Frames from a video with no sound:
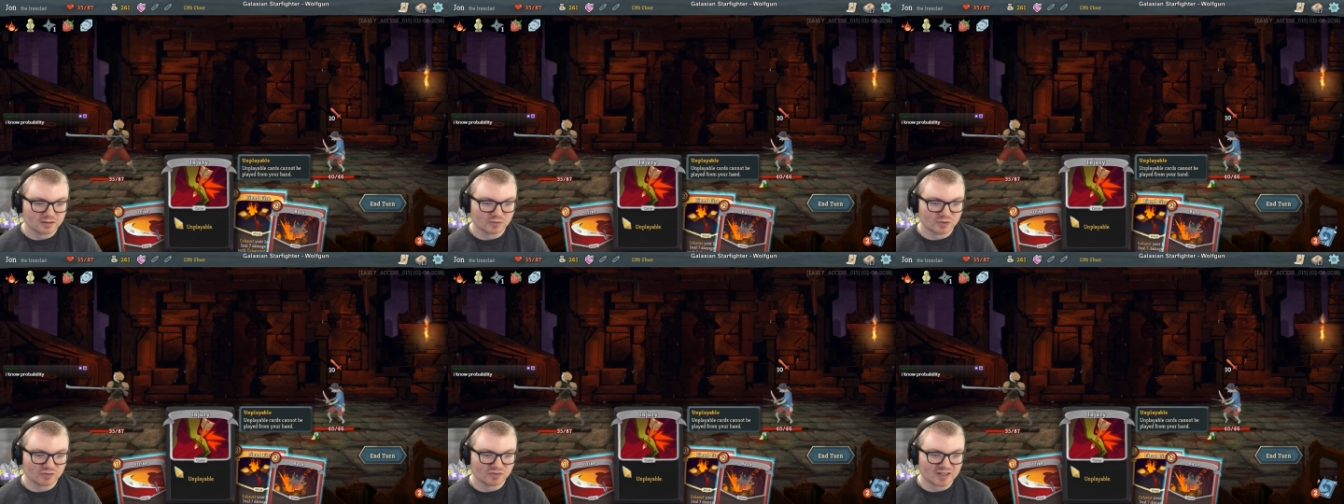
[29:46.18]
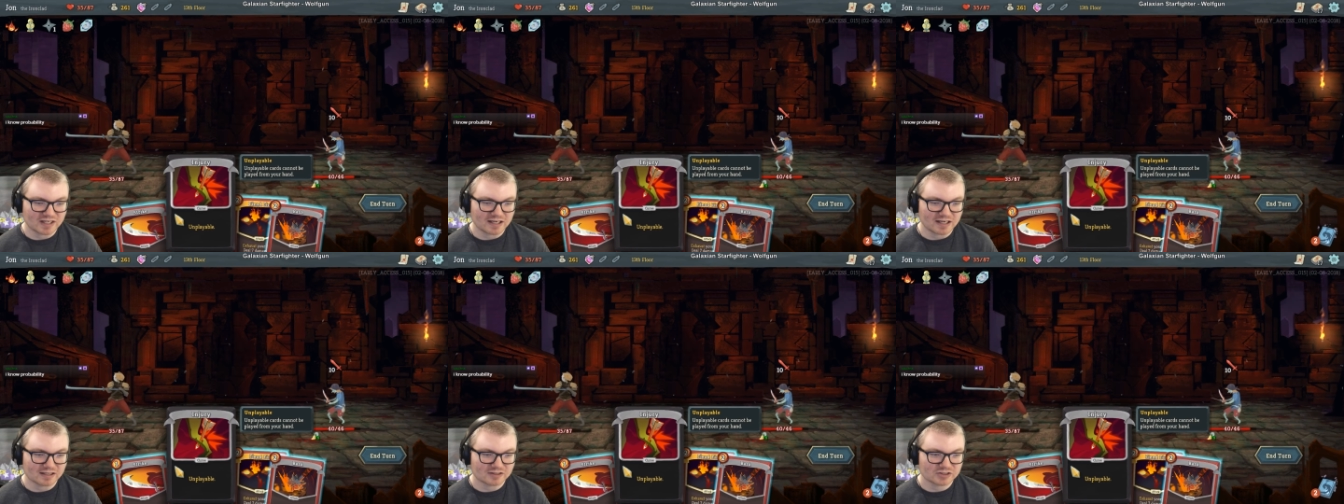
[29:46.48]
wonder if
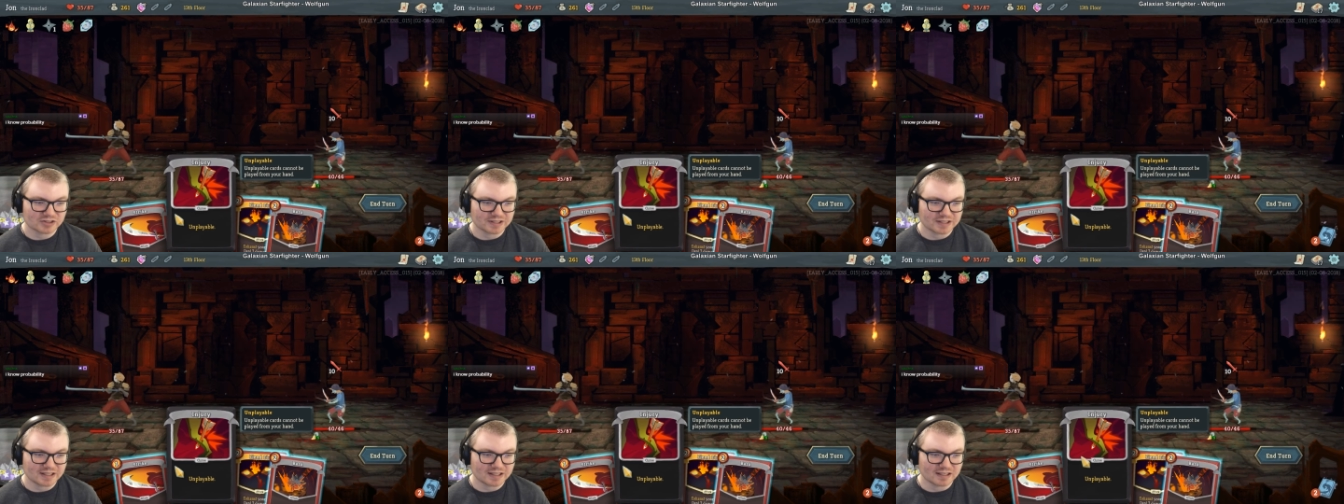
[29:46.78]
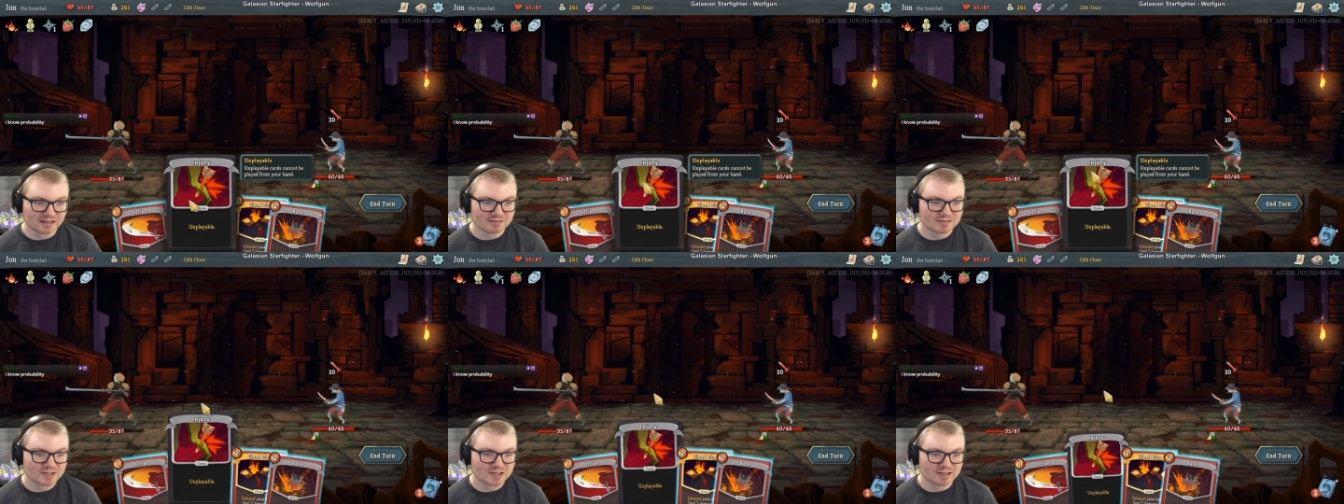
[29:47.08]
that actually
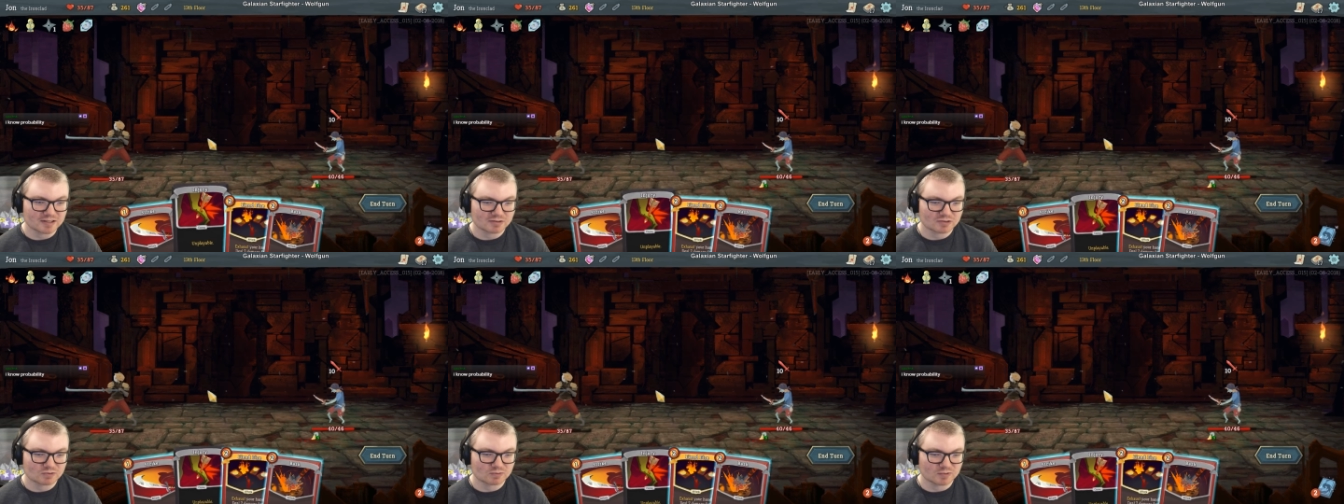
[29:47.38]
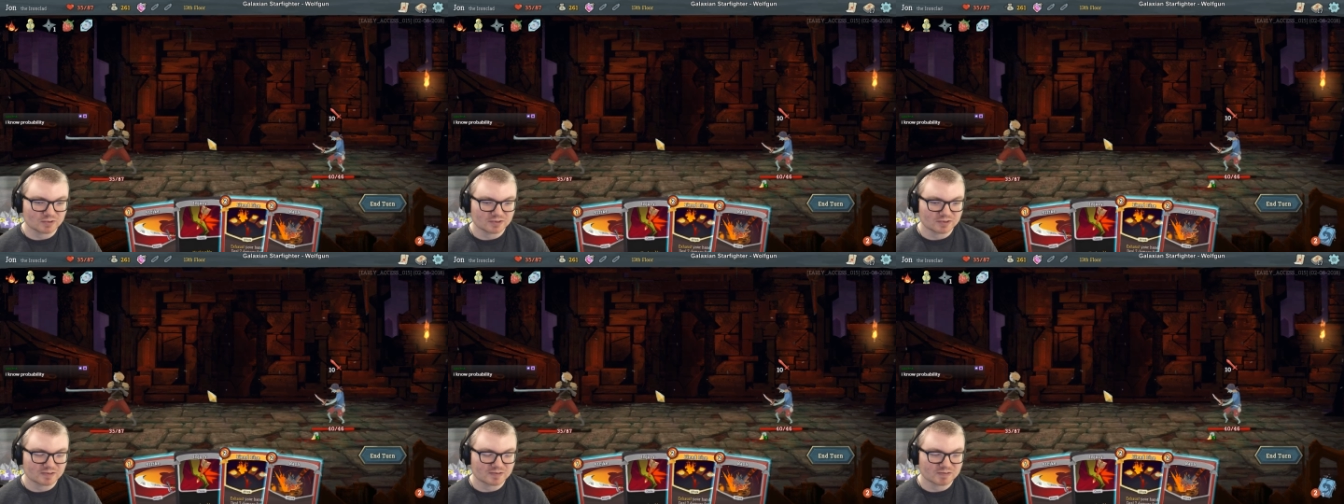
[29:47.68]
counts this
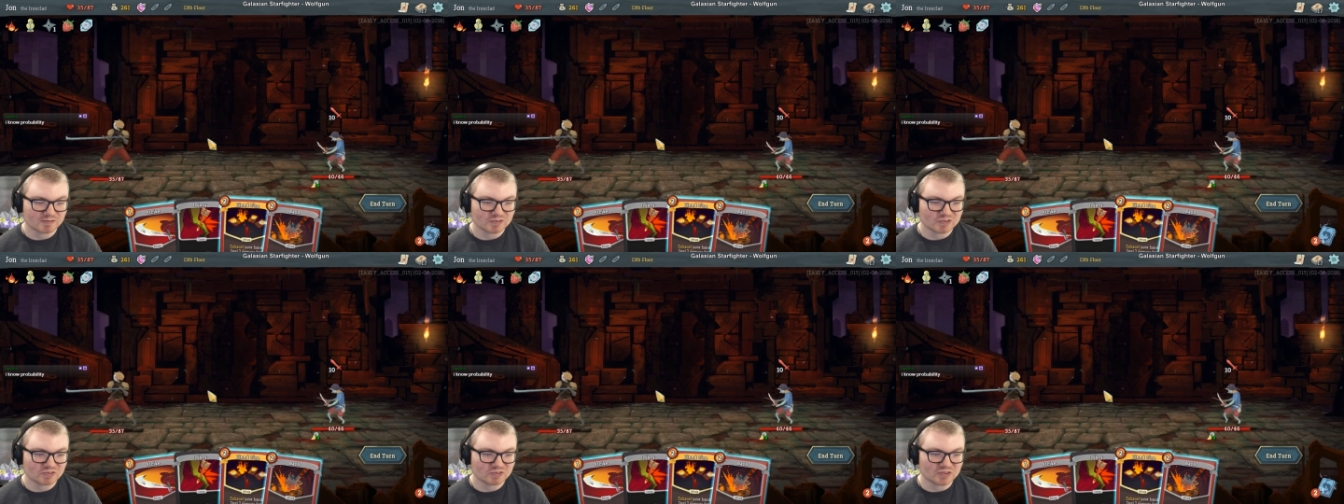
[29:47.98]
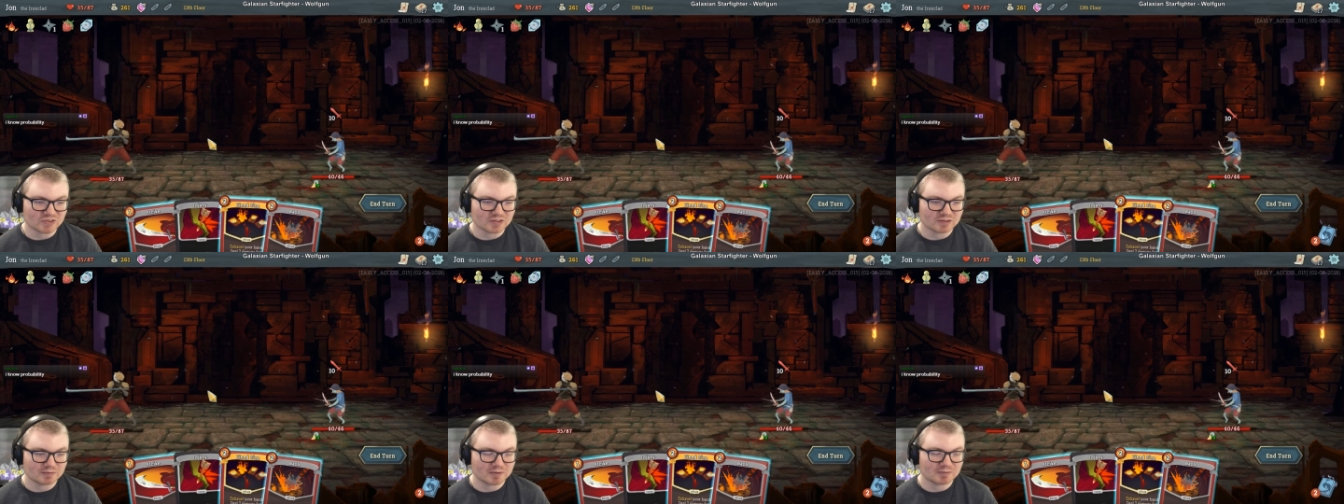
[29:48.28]
one, because if it
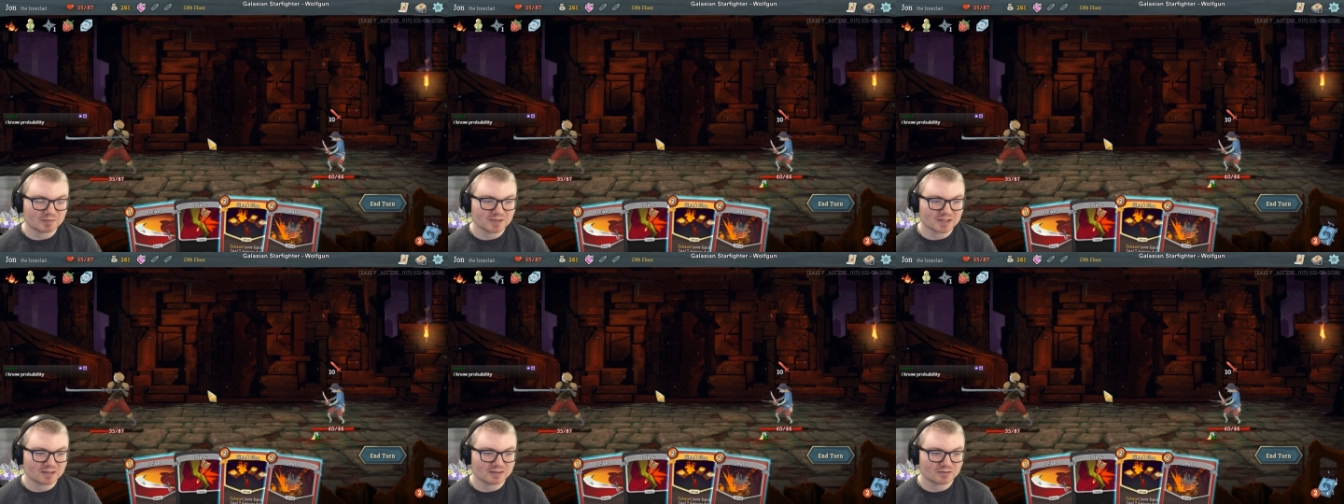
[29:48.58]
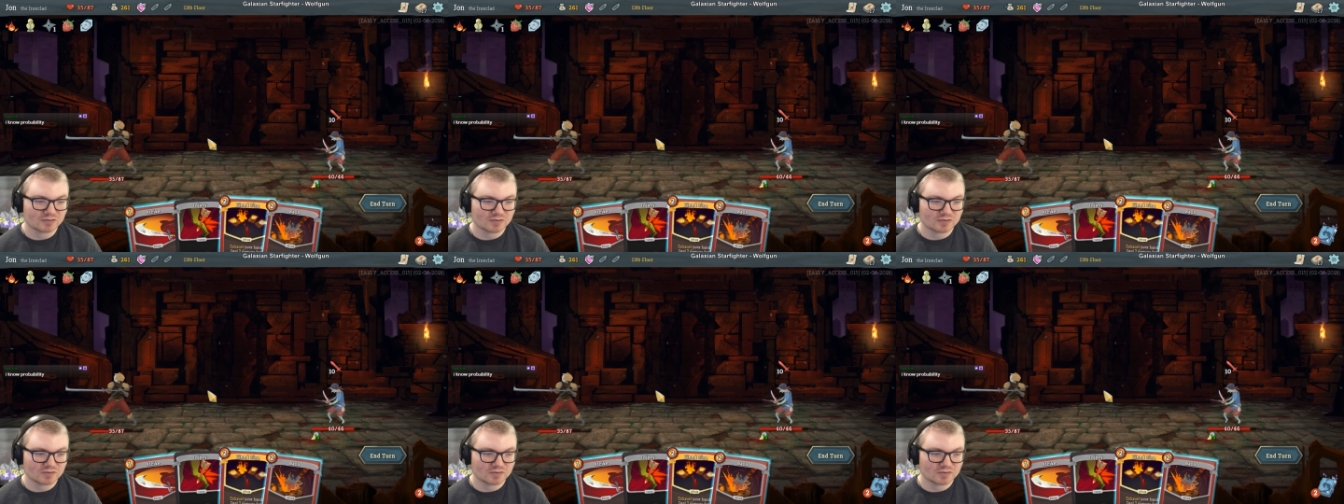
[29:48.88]
would, that'd be